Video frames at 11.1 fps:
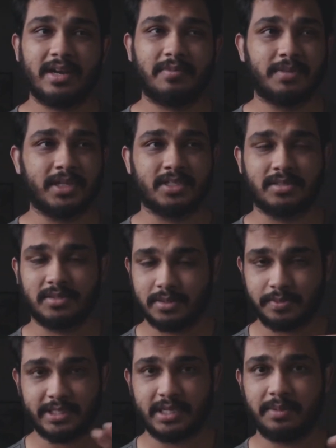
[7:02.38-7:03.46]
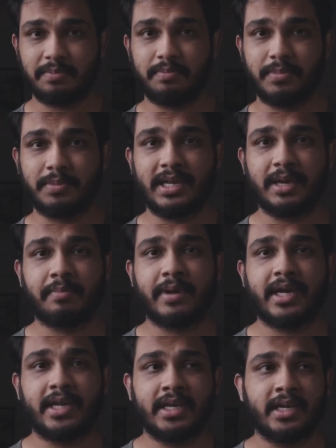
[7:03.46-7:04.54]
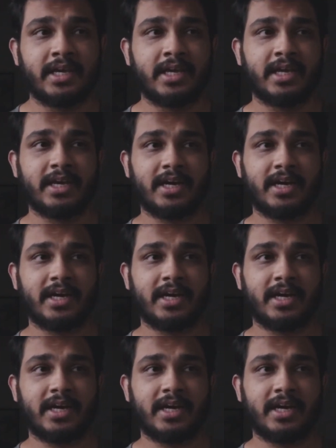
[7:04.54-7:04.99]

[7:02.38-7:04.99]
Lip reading: in that, because especially people like Matty,